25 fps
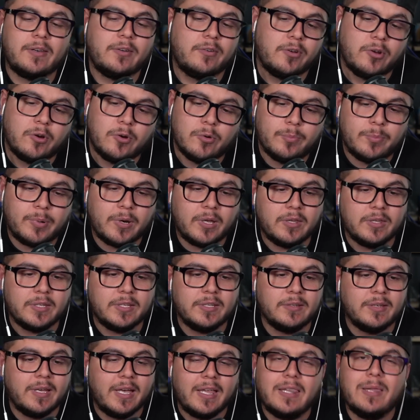I don't know,
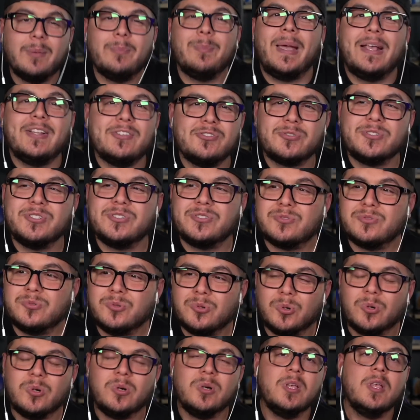probably elementary
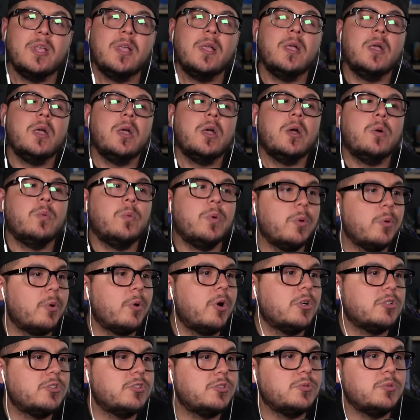school, we would
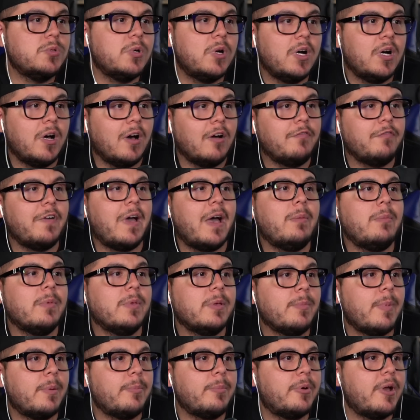go to a, a
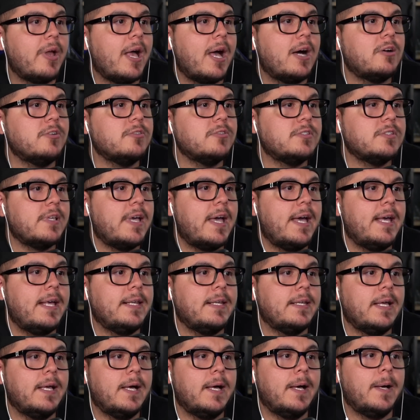family member house,
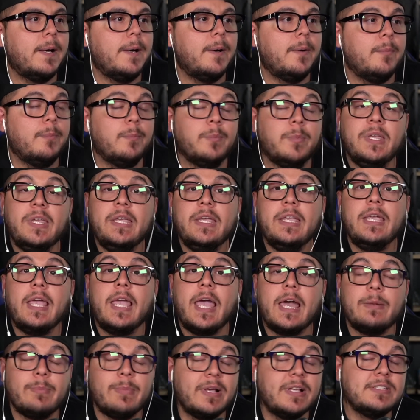and uh, me
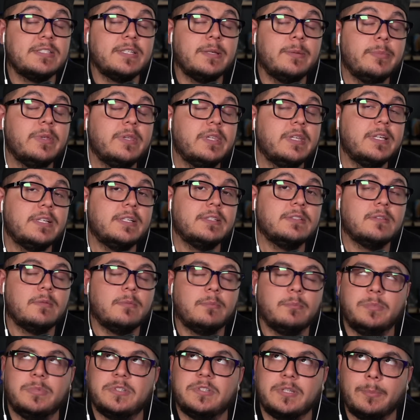and my siblings,
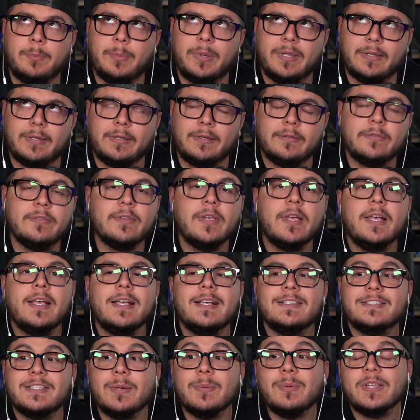mm, siblings,
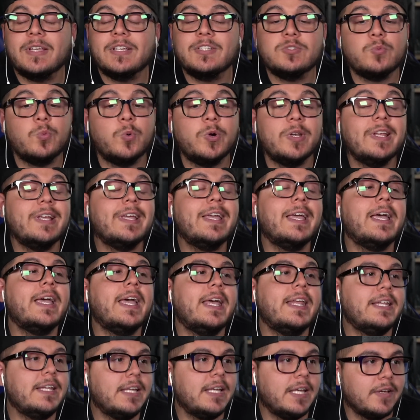siblings wouldn't
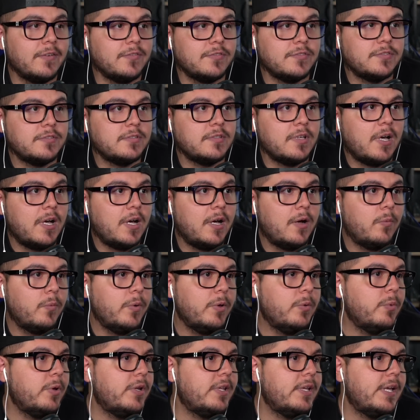get any gifts. Uh,
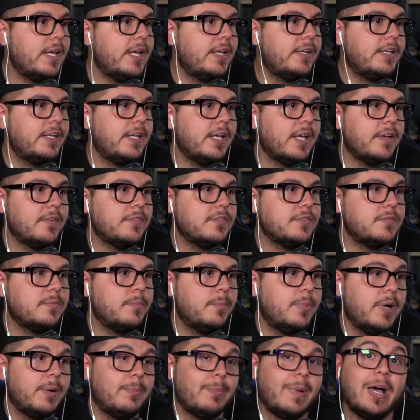we wouldn't get any gifts,
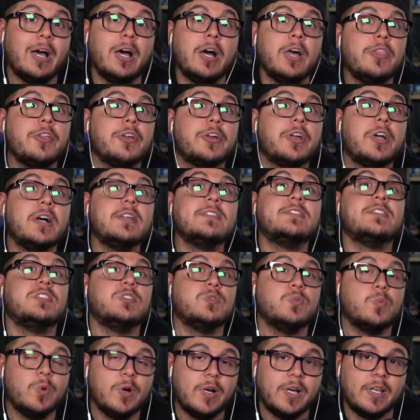but my other
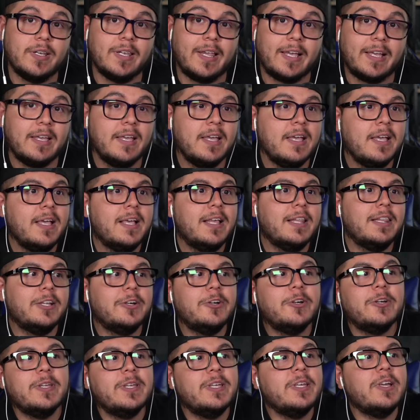cousins would. Like
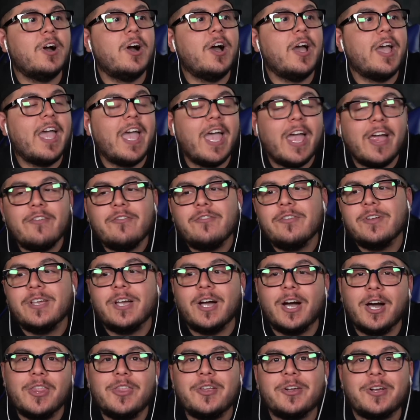literally
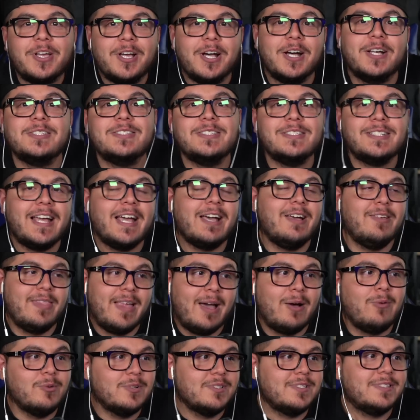every other cousin
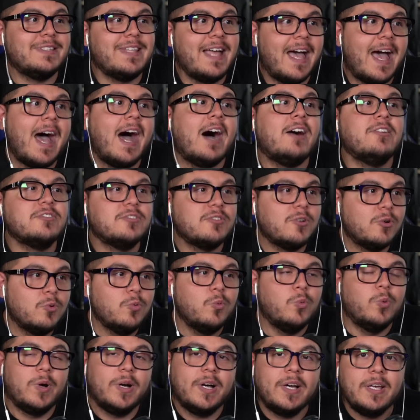that was in that
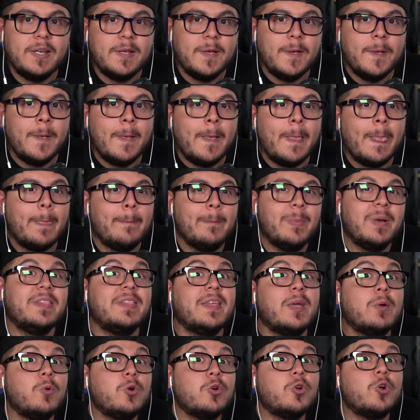household would
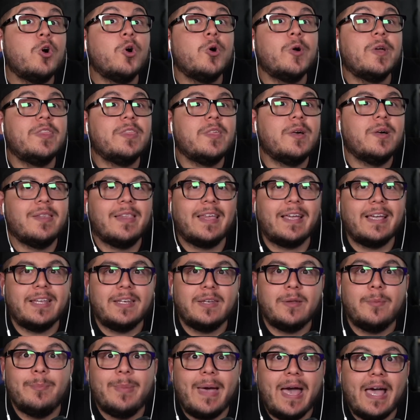but they would go in the like
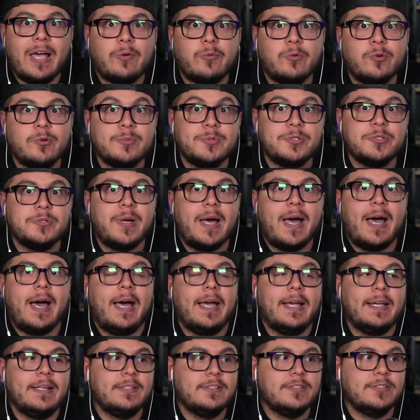in the back room to
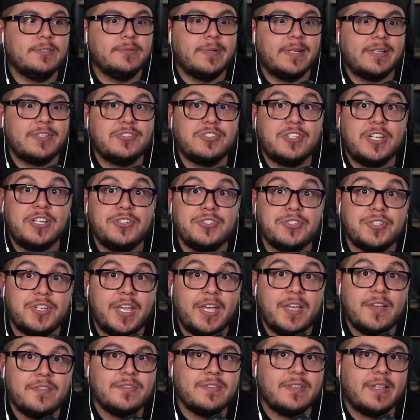hide to exchange
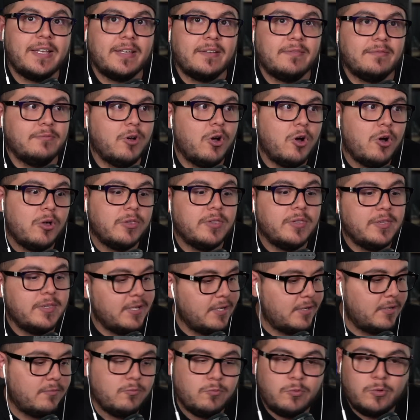gifts like oh
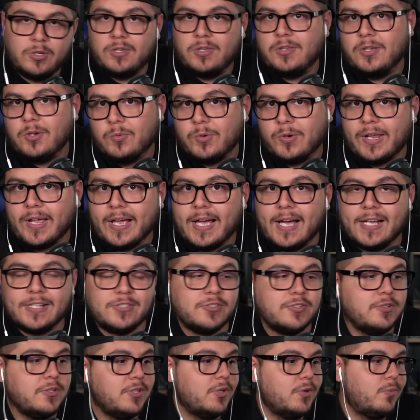look well, look what i
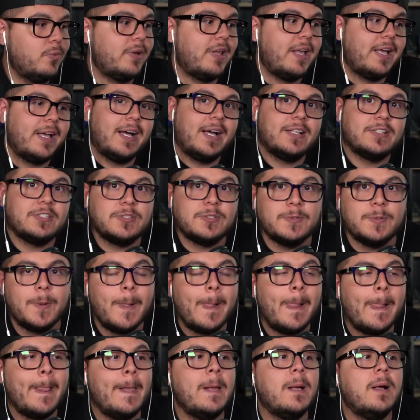got you look what i got you
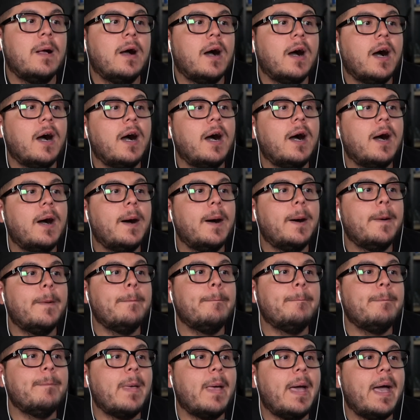
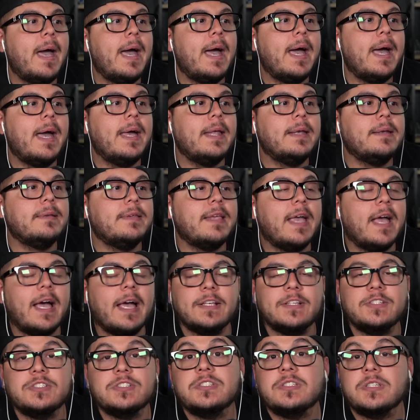um and yeah
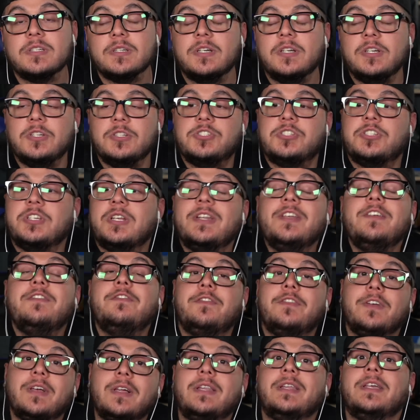it's just a, a shitty
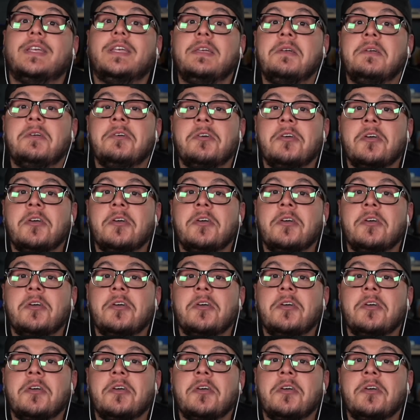feeling